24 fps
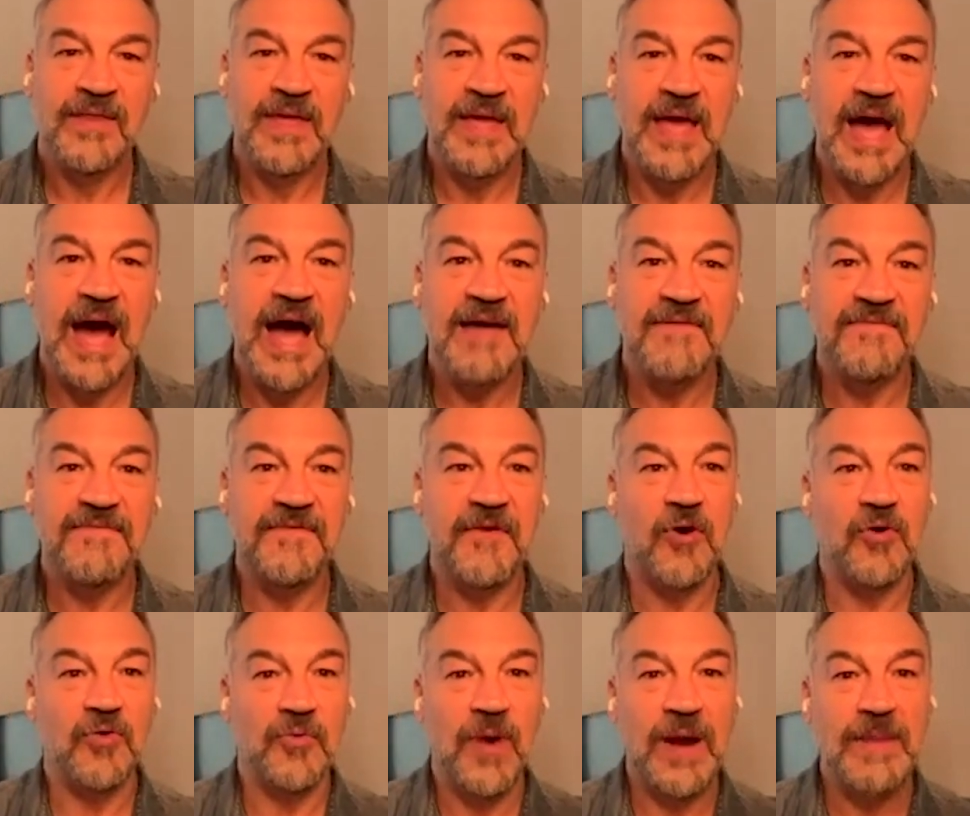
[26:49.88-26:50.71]

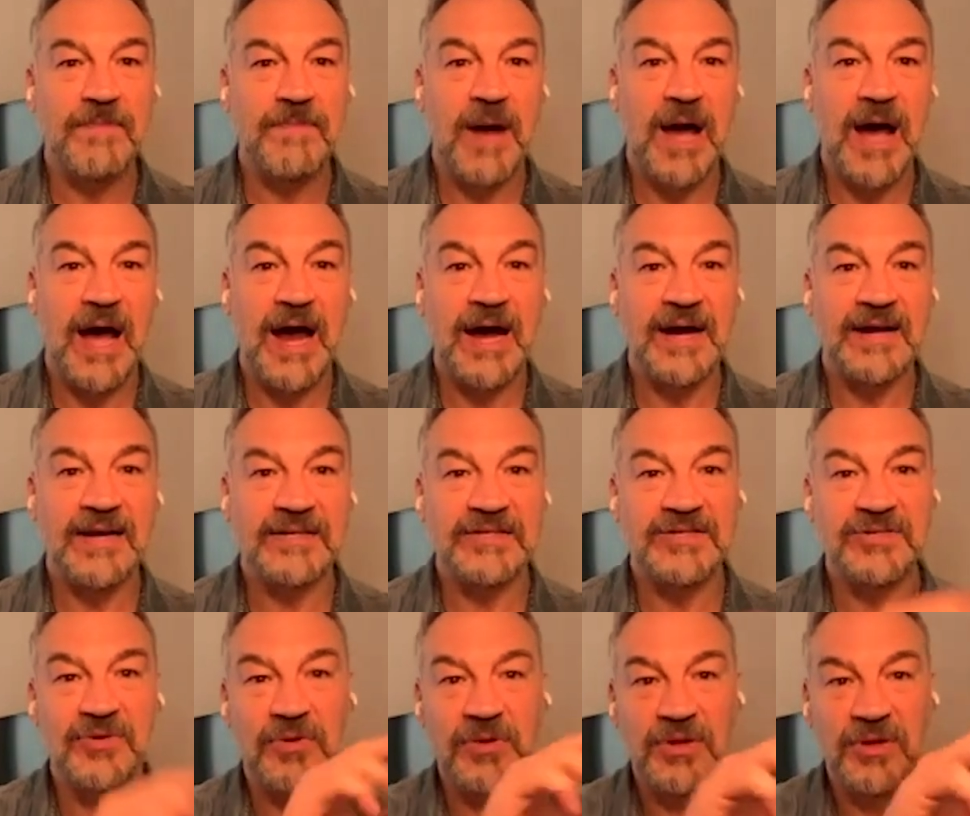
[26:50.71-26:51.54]
iPhone right behind
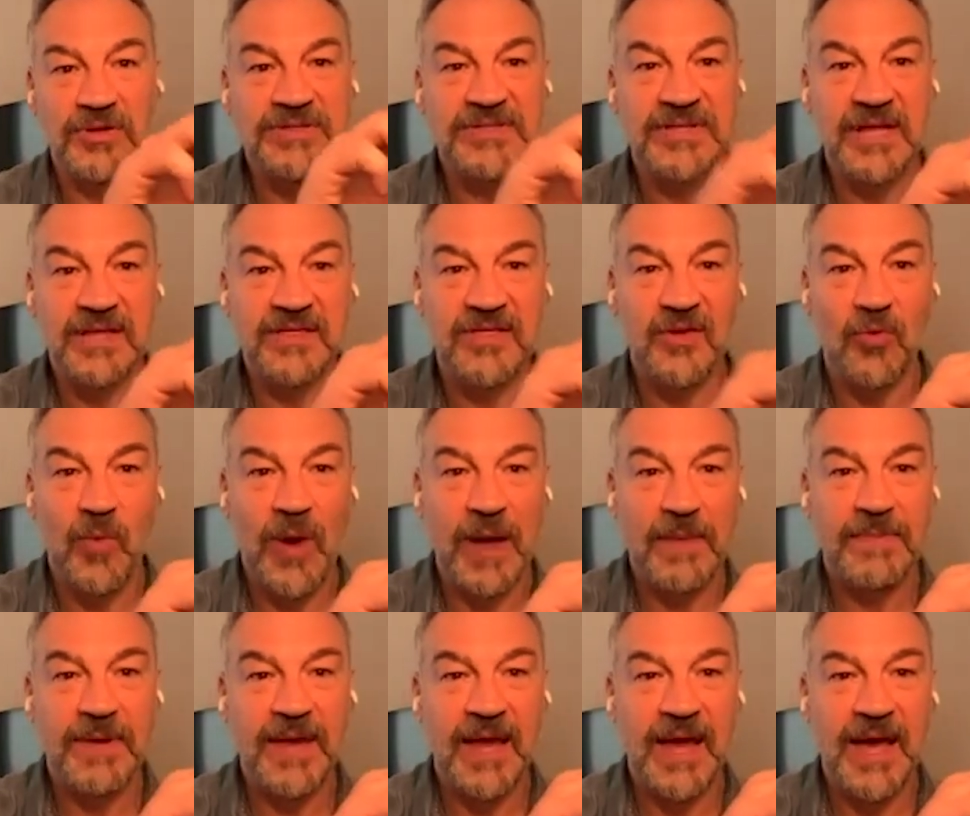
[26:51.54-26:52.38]
it, so it looks like the
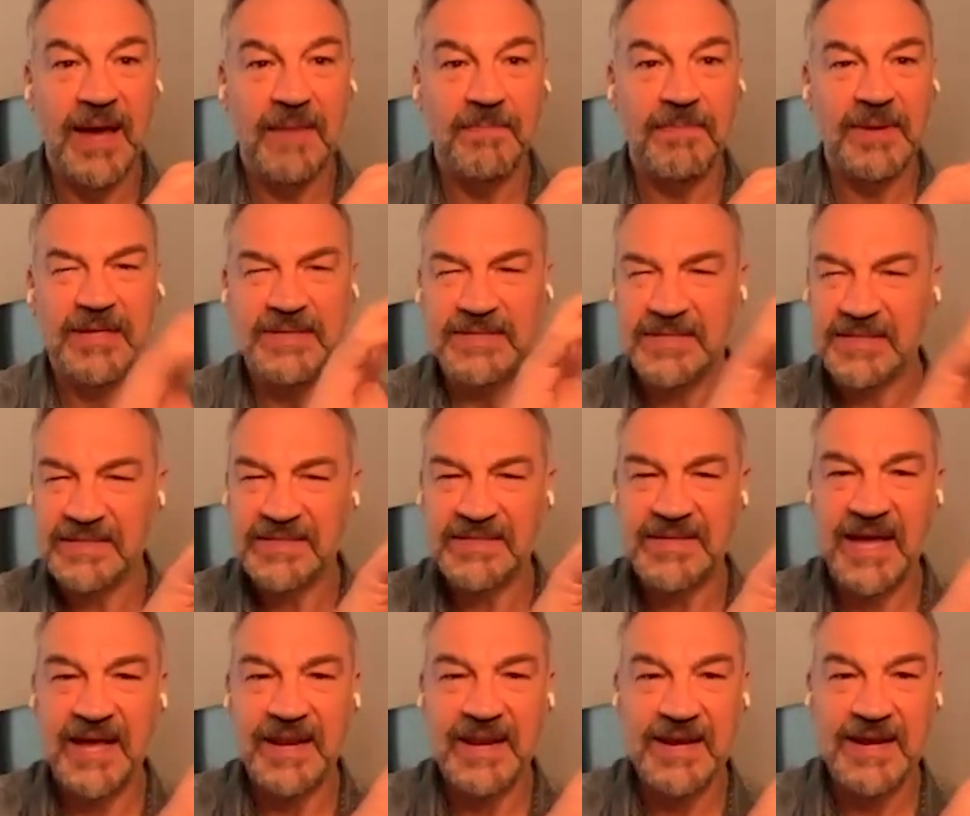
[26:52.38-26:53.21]
webcam because
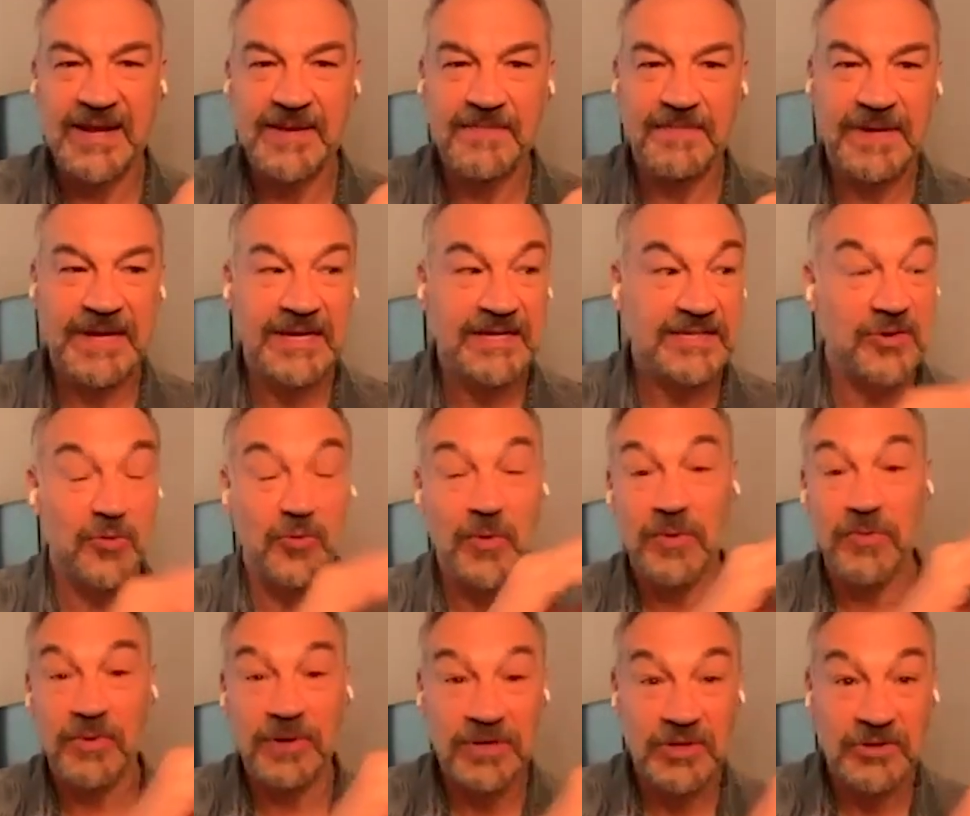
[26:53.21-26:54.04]
it's 1080p. So
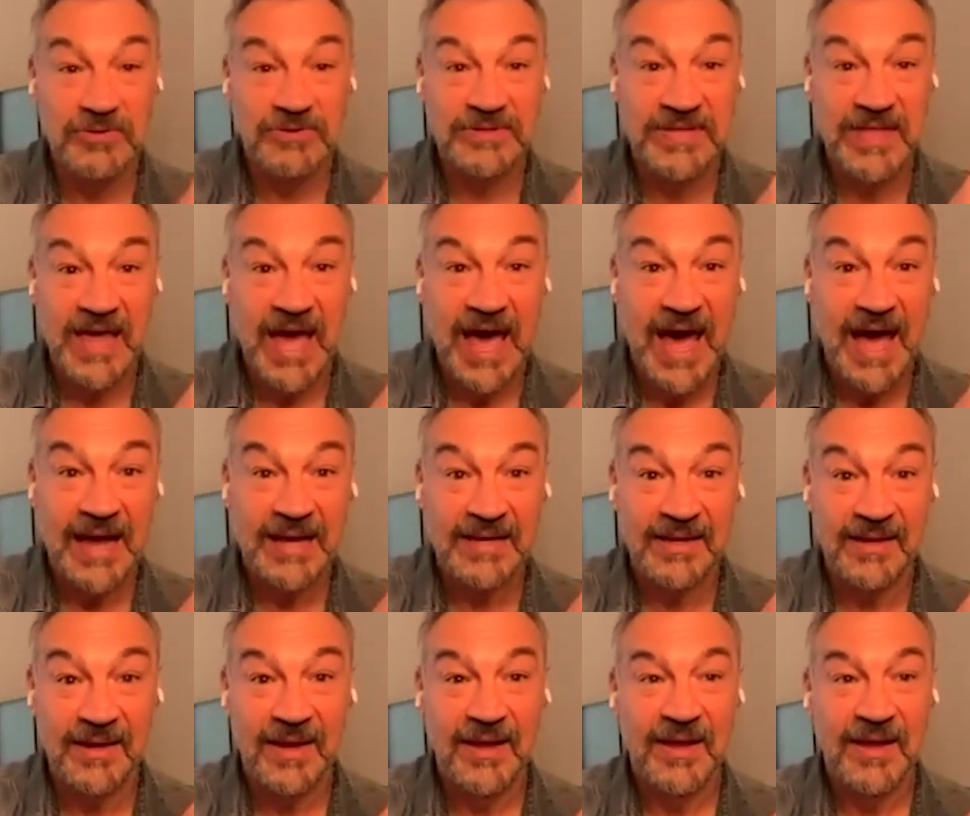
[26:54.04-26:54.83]
we would use that.